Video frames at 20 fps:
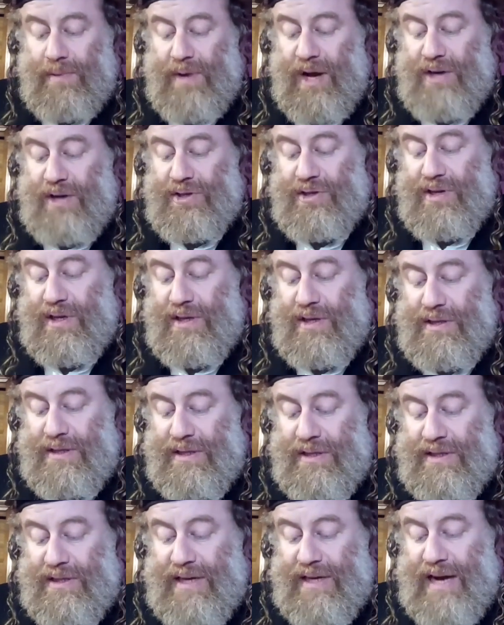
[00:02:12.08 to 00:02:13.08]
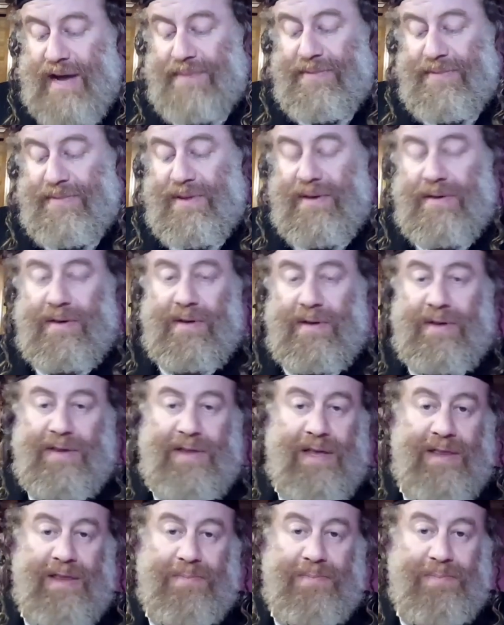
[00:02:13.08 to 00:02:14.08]
we actually describe the,
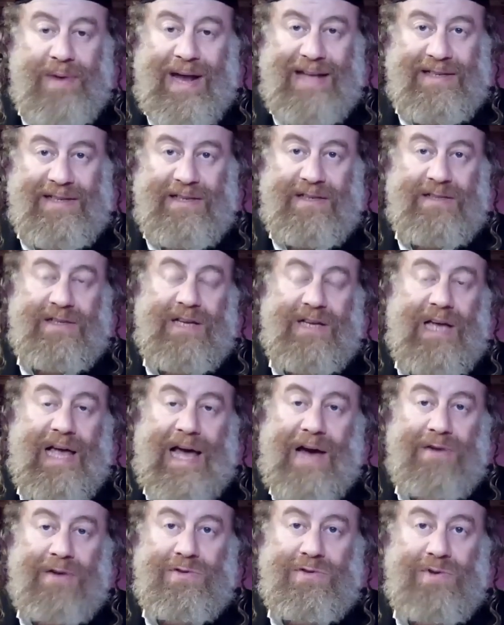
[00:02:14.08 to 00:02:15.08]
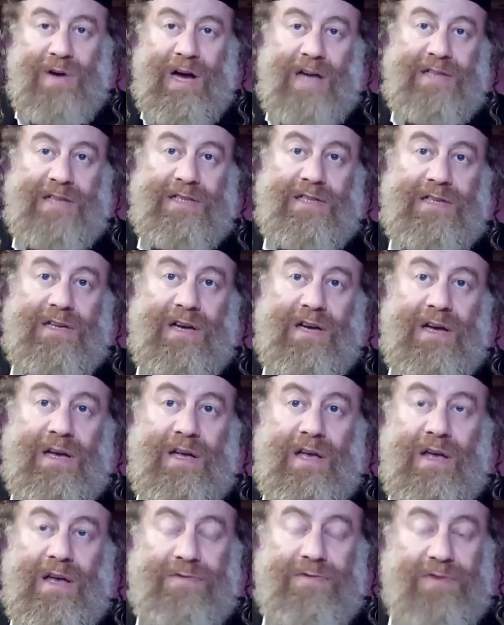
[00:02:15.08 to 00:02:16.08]
the, the process of how to ask uh,
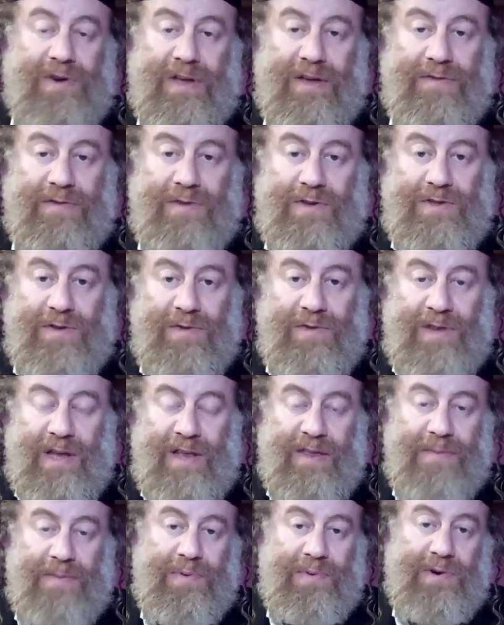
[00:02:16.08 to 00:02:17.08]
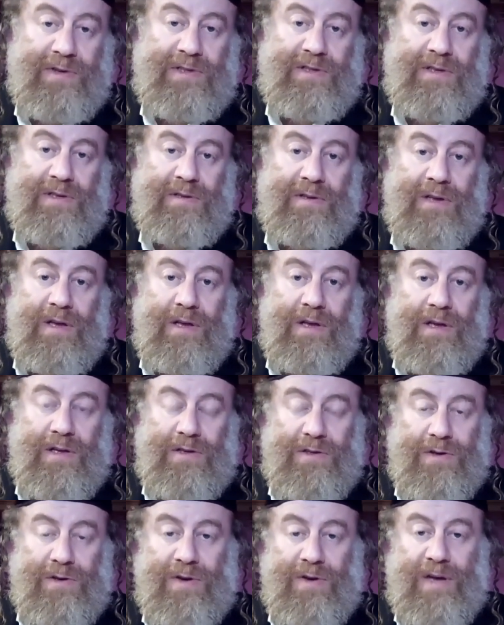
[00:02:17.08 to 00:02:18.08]
forgiveness of another person.
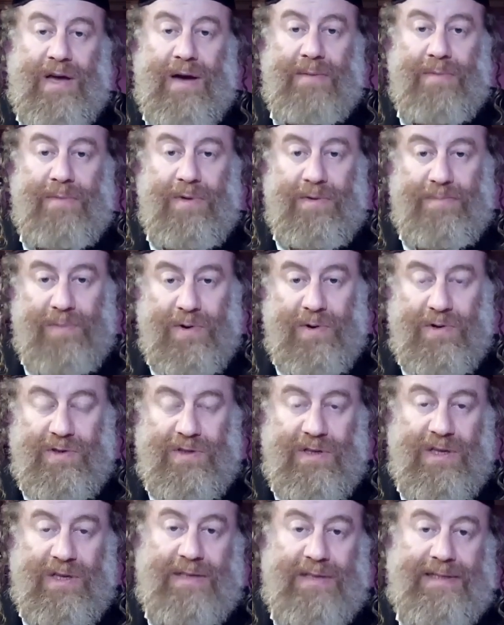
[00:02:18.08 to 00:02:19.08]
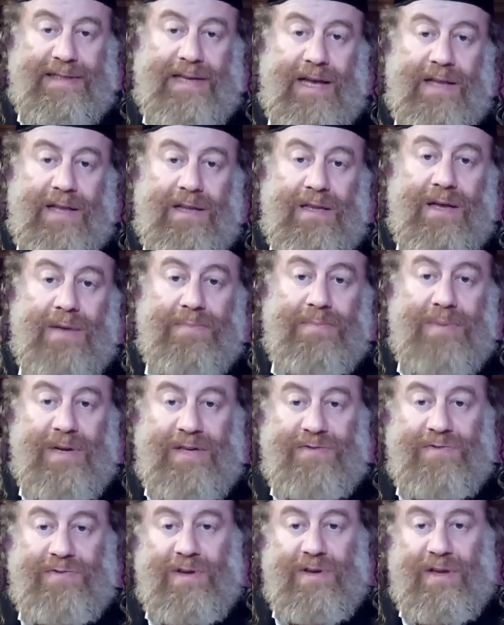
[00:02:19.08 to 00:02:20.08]
So you come to a person and said, uh,
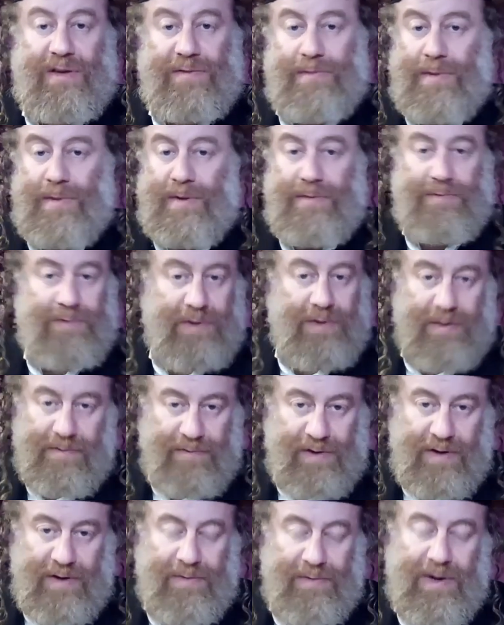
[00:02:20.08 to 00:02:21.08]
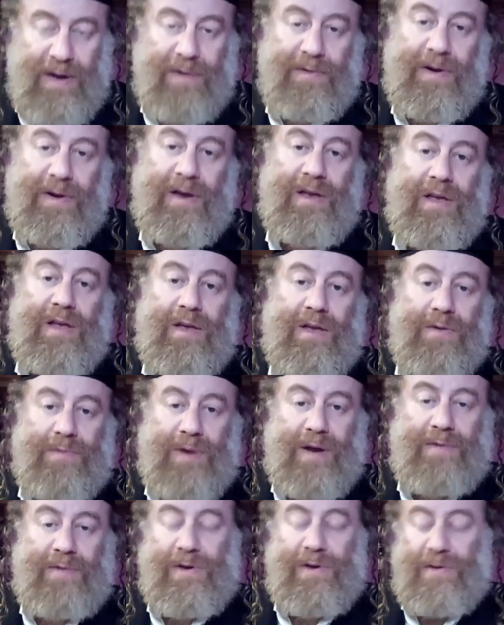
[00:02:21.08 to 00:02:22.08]
"Please forgive me for whatever
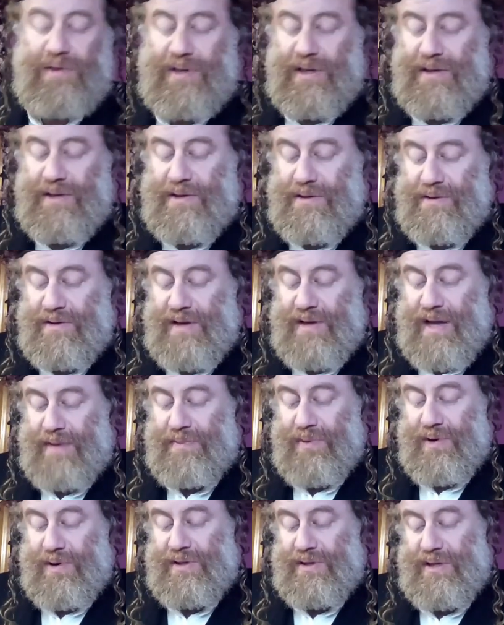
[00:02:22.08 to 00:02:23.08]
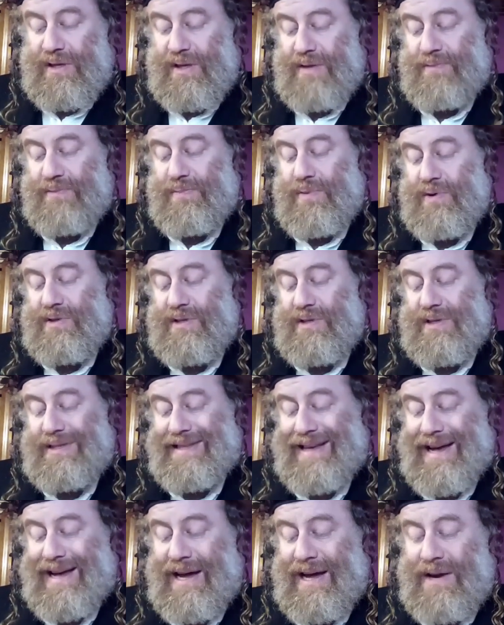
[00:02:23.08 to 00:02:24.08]
whatever you did to, to that person." And the person
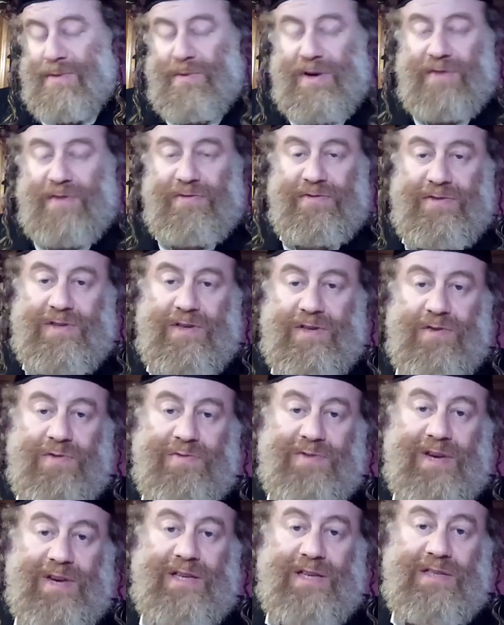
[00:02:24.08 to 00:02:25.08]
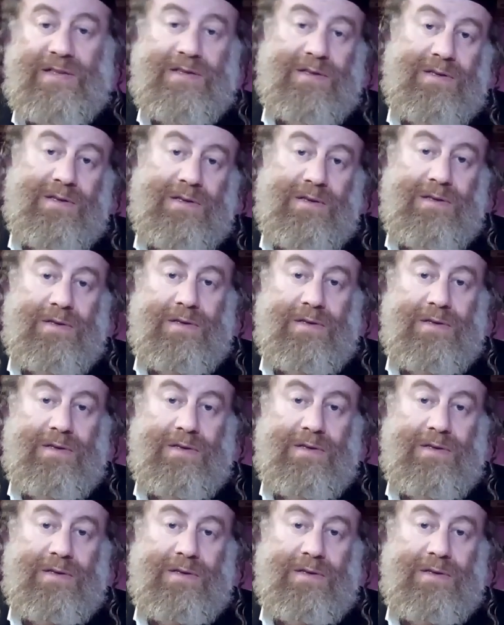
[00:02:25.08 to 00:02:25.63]
said, "I don't want to see your face."